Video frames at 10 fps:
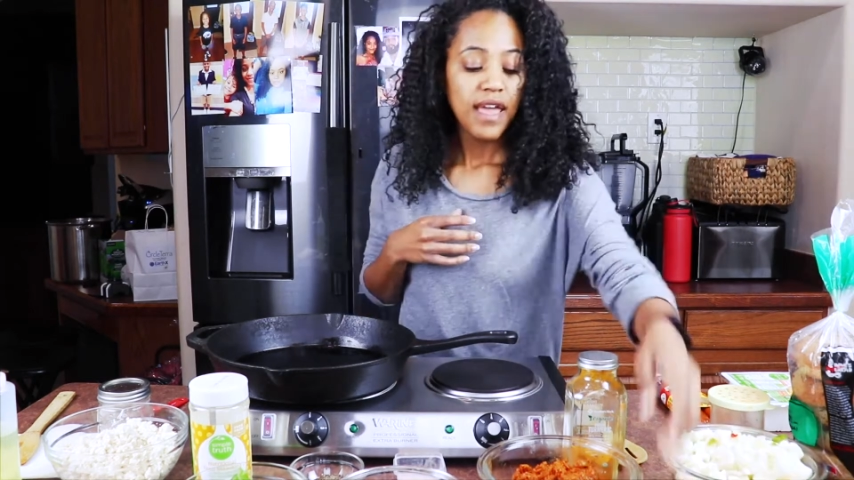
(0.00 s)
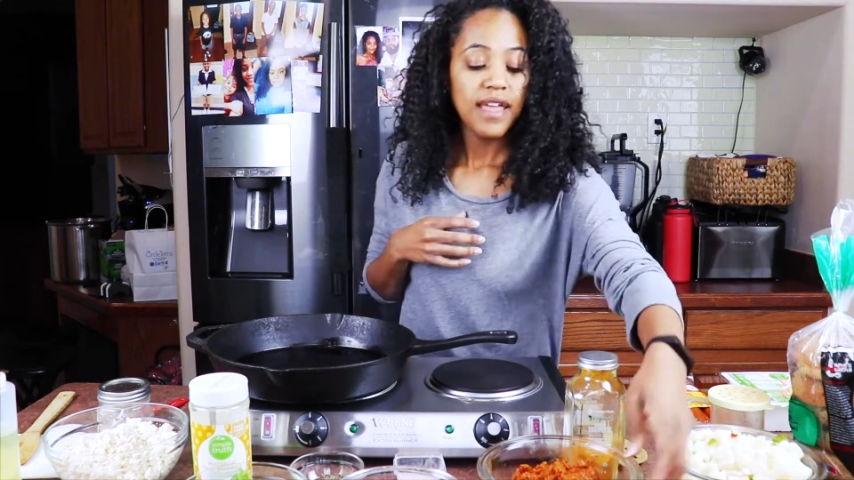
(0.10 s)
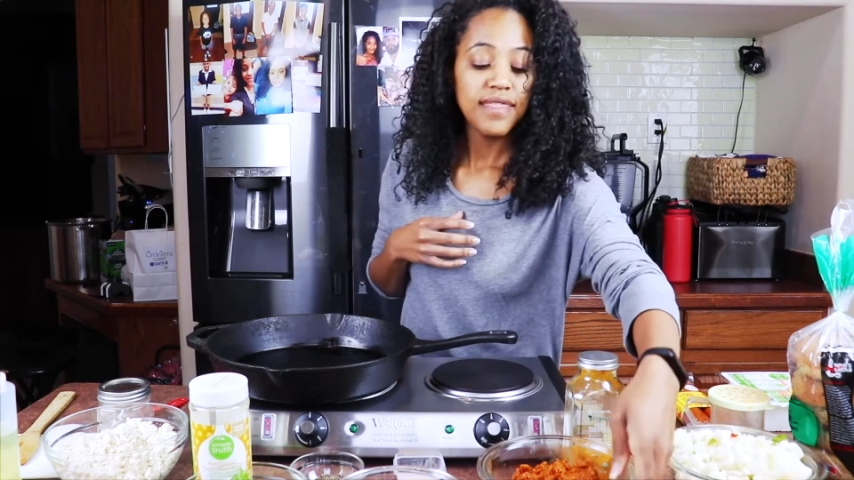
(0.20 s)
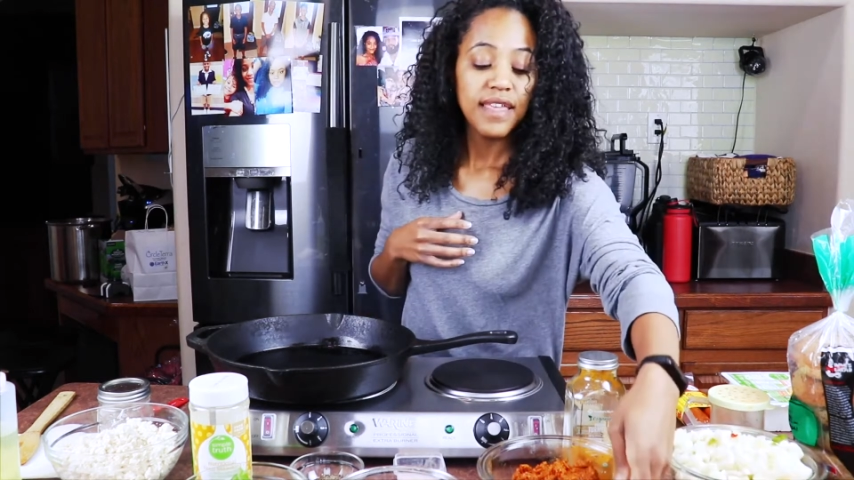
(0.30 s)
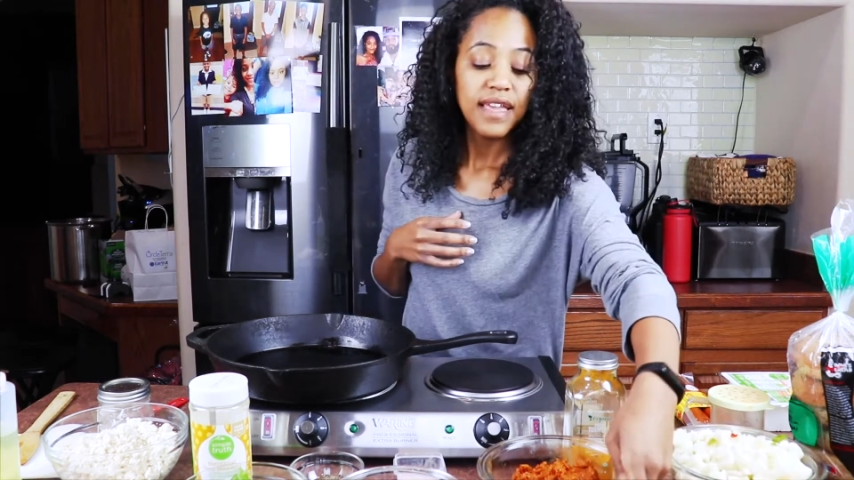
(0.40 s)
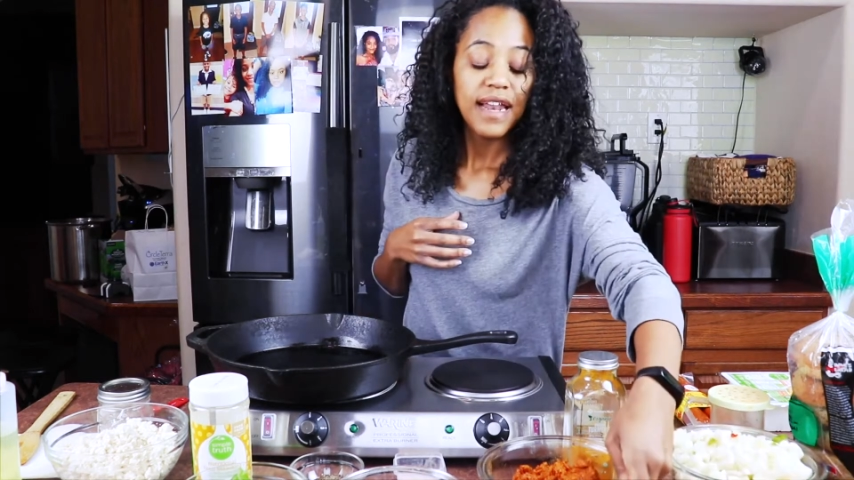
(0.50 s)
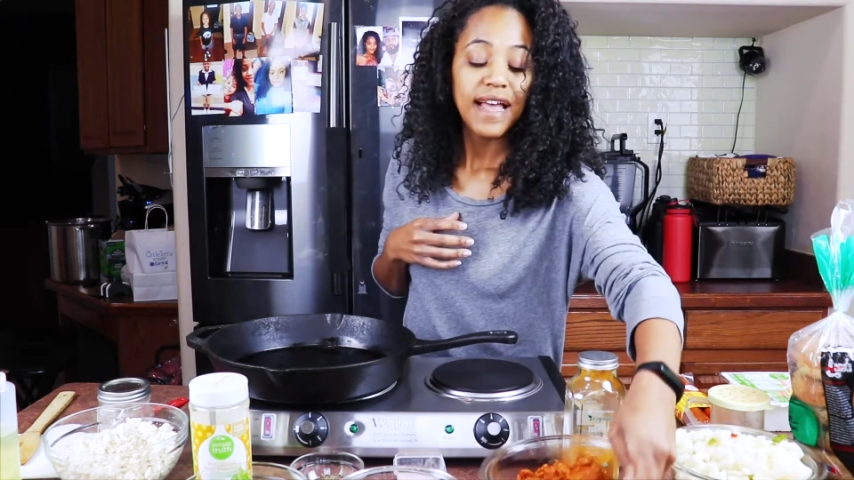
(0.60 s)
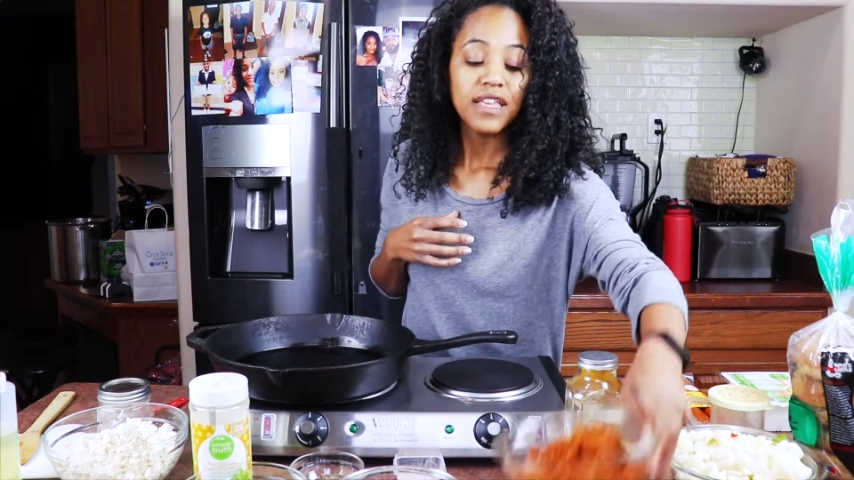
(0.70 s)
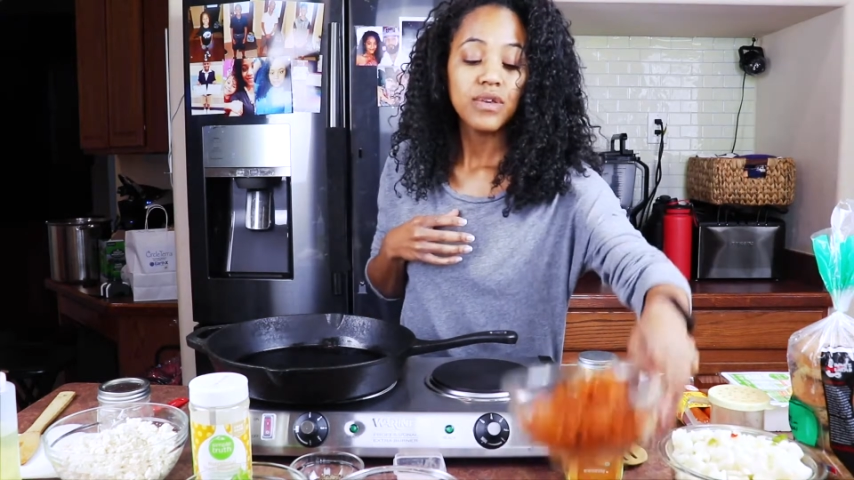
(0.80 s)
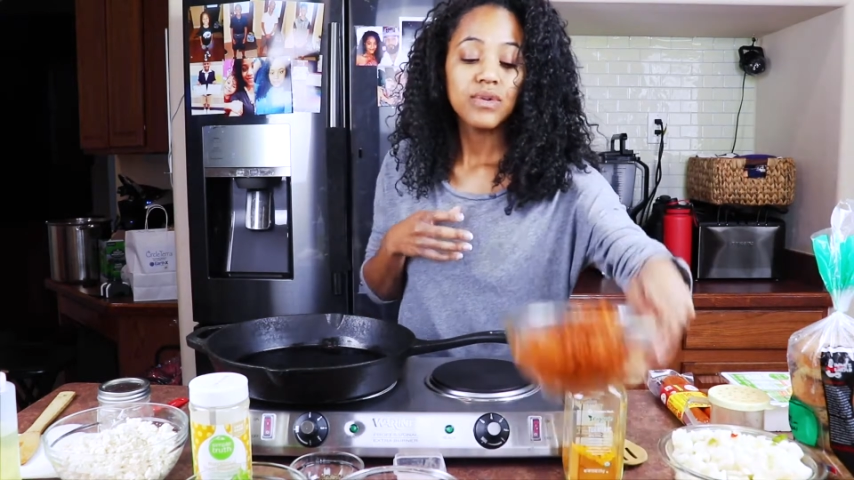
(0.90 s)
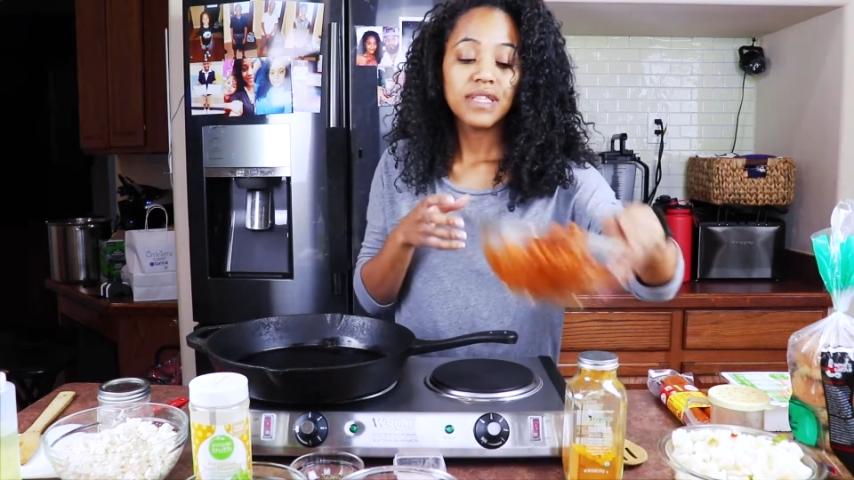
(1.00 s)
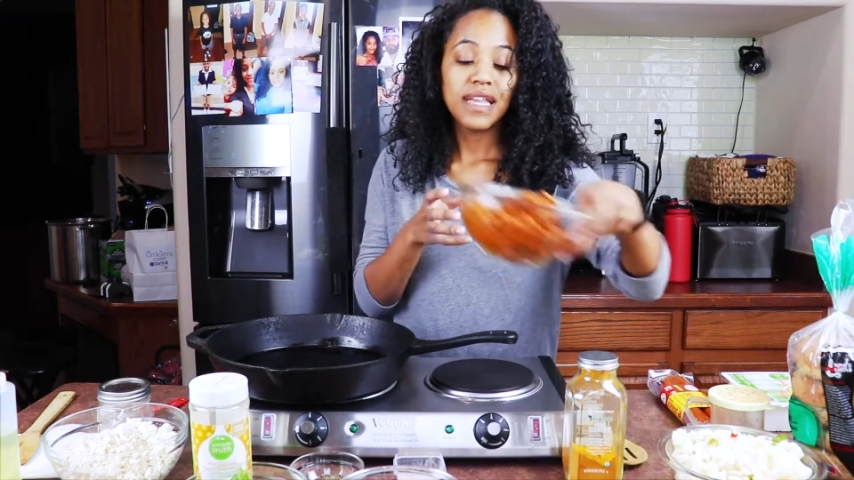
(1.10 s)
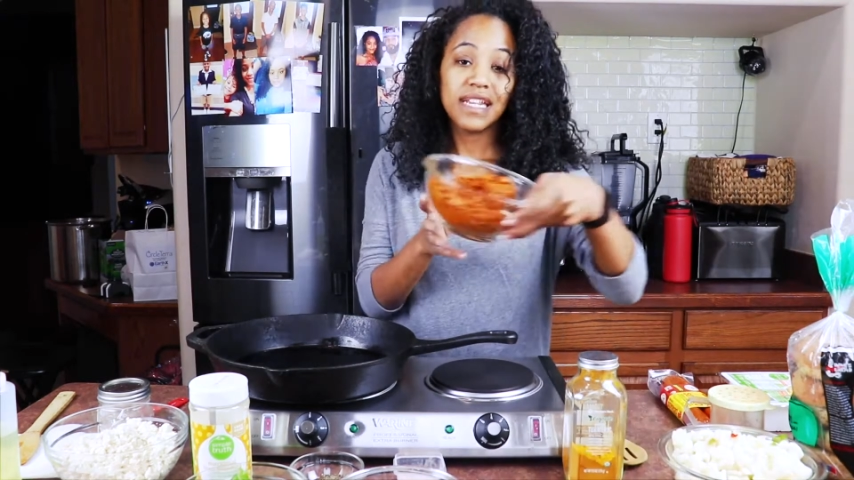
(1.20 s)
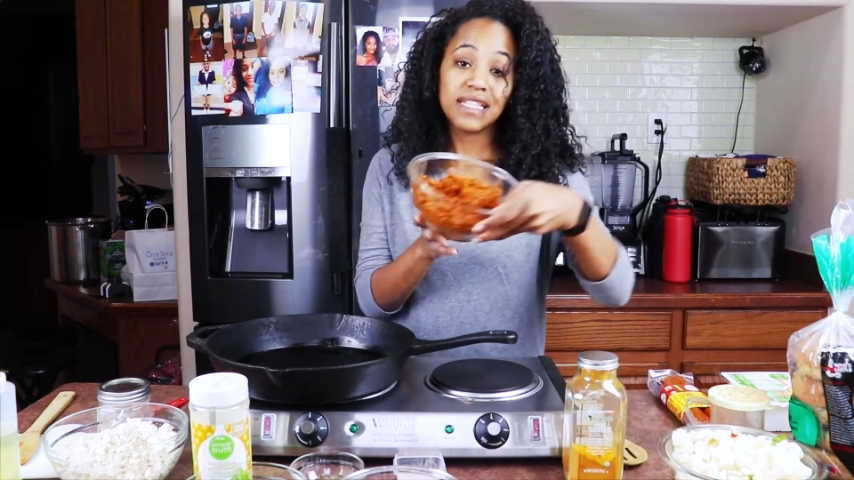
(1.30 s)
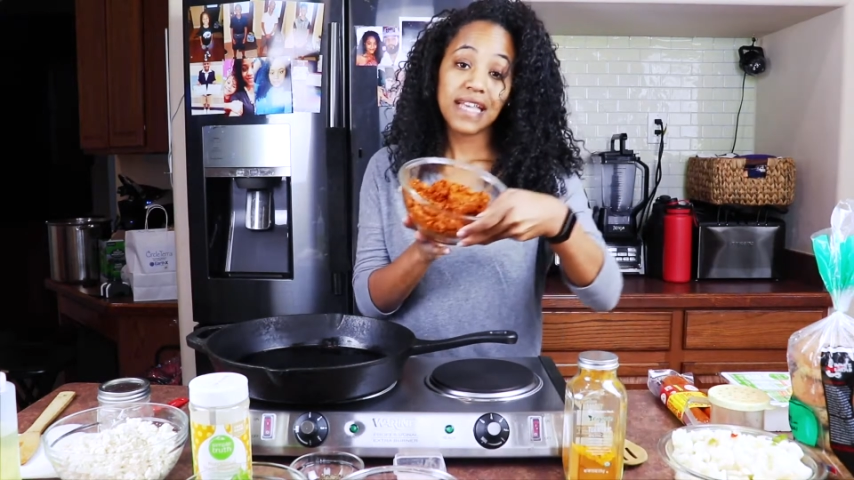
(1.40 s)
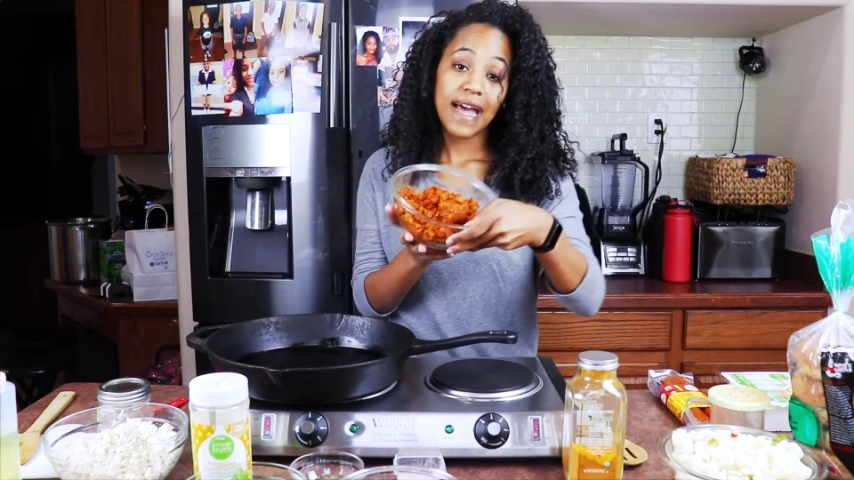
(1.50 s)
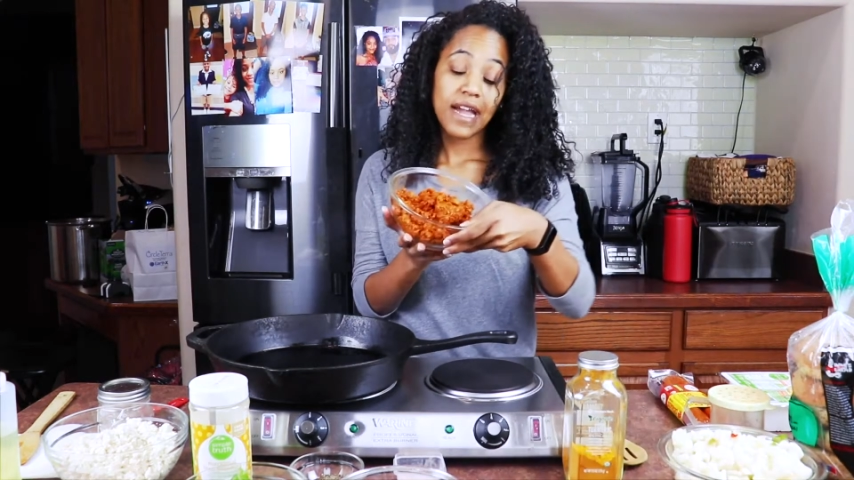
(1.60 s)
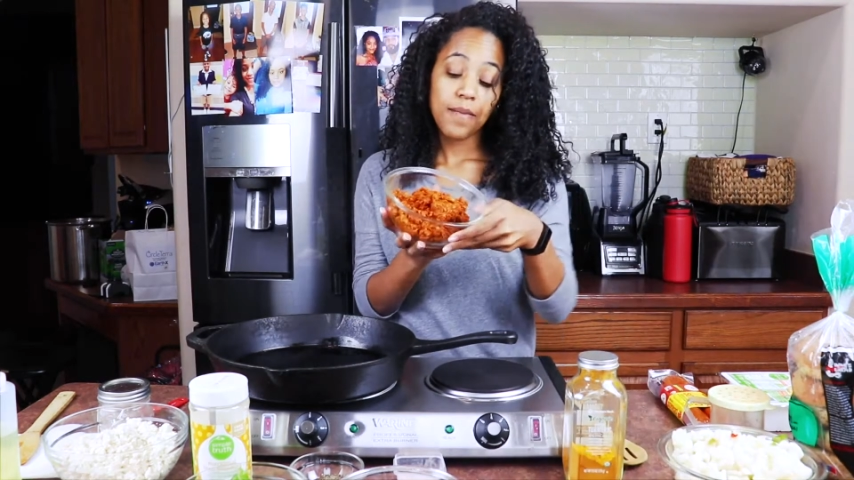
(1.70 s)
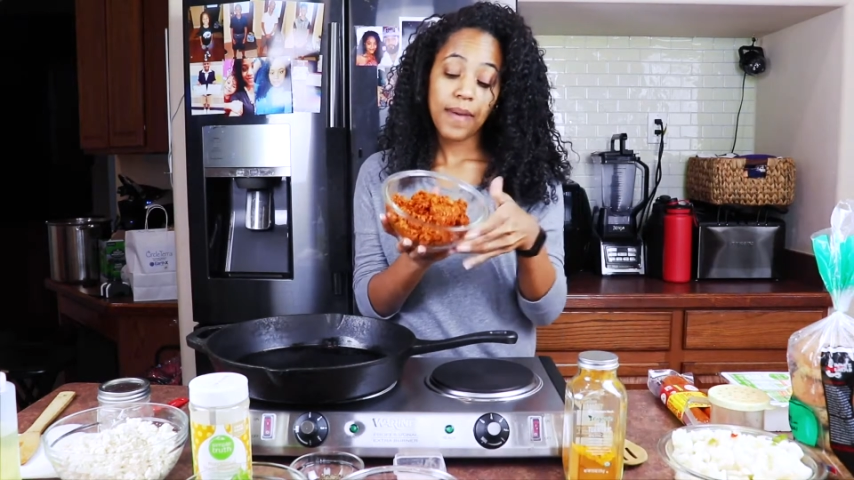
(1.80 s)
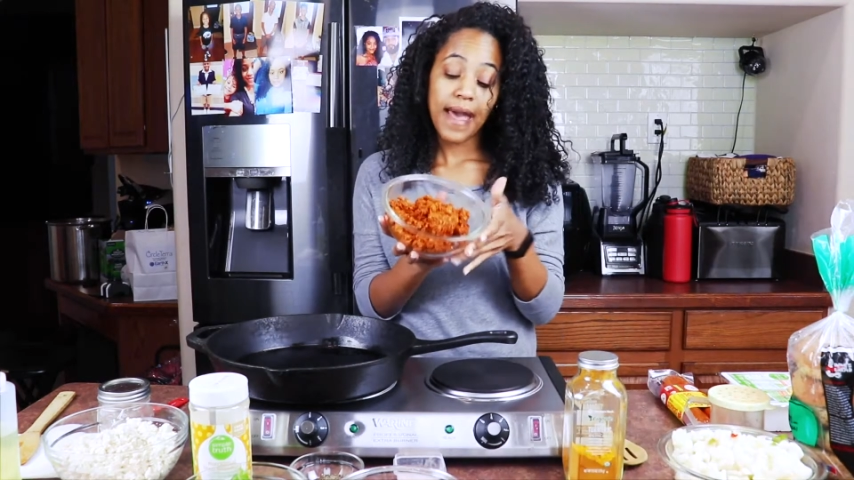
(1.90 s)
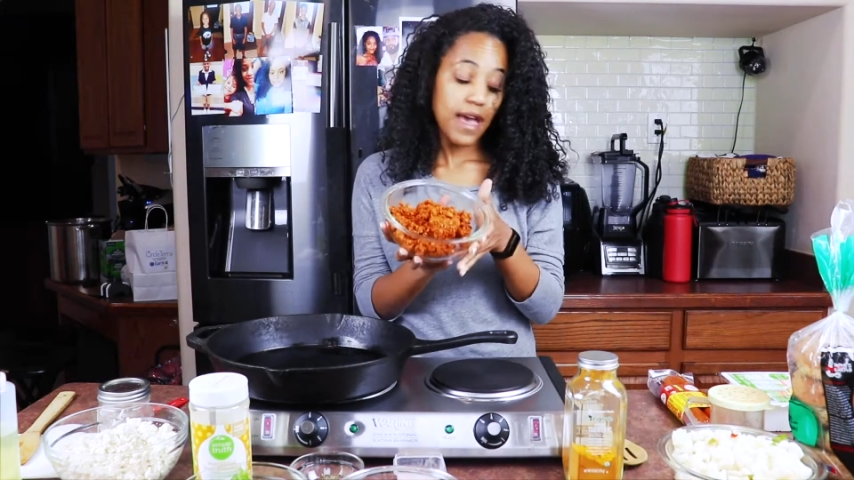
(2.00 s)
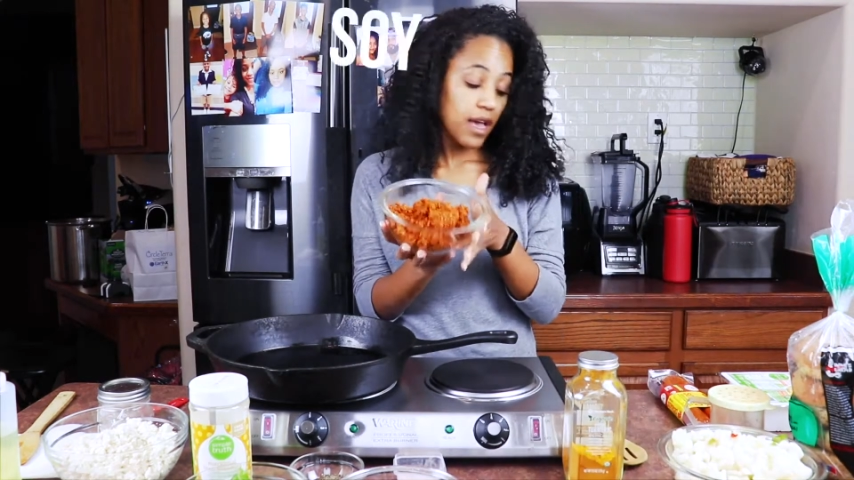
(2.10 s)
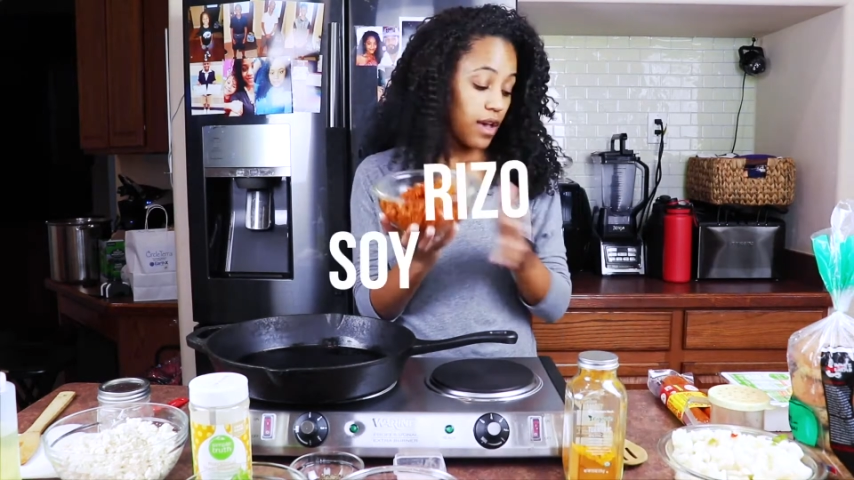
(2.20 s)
And then I used an entire pack